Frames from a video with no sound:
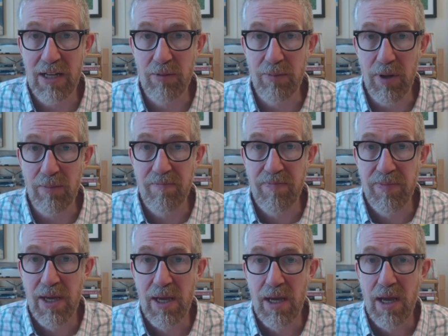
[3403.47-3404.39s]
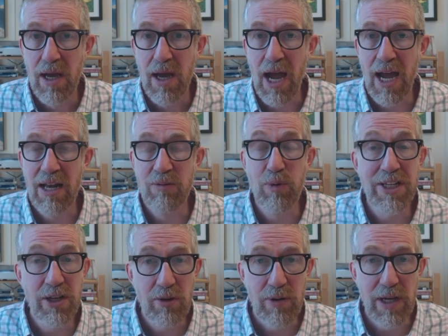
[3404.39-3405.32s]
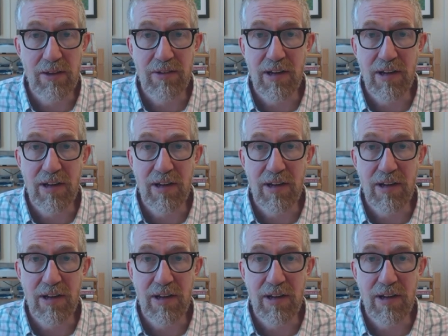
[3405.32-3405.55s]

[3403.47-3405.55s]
valuable, equally valuable.